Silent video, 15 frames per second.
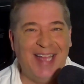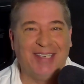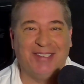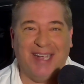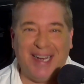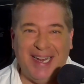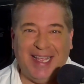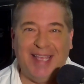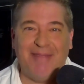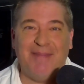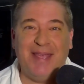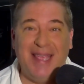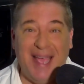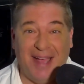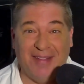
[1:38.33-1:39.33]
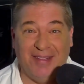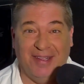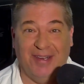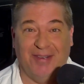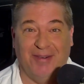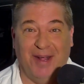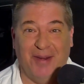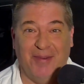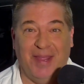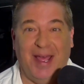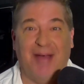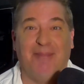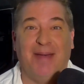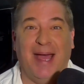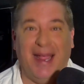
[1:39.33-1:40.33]
Try to get me out there to run
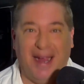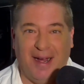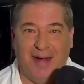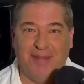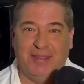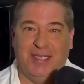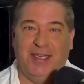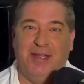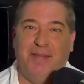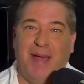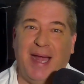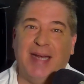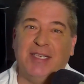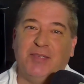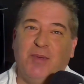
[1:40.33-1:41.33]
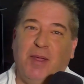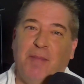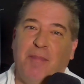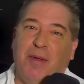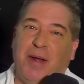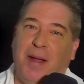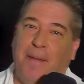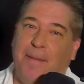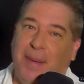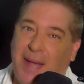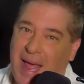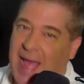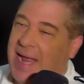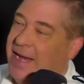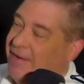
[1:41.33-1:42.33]
without my arms, and you might as well put a
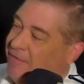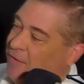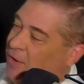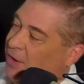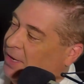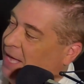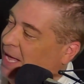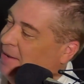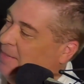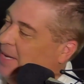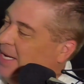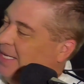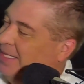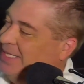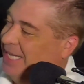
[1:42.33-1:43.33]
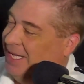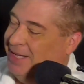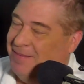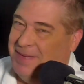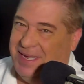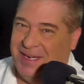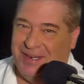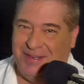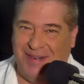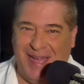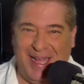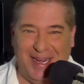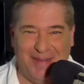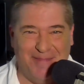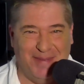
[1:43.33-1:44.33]
blindfold on me and tell me to
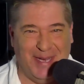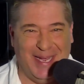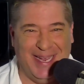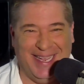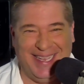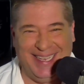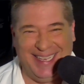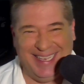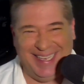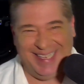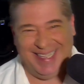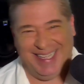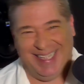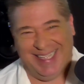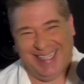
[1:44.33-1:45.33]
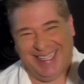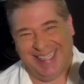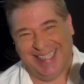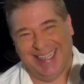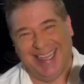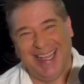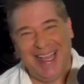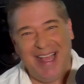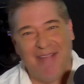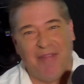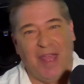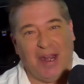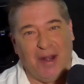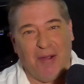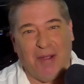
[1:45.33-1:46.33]
ride a bike.
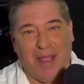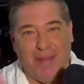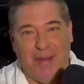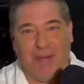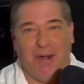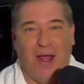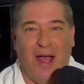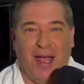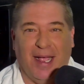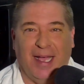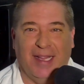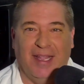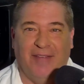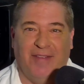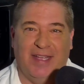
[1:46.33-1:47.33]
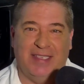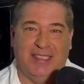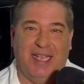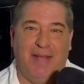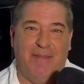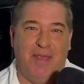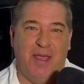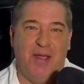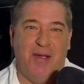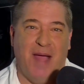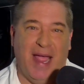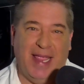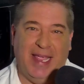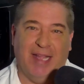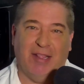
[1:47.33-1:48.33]
Now, don't get me wrong. I love SMU.
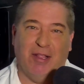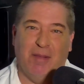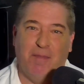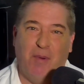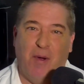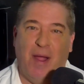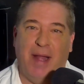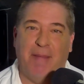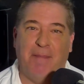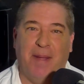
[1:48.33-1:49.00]
I get their point.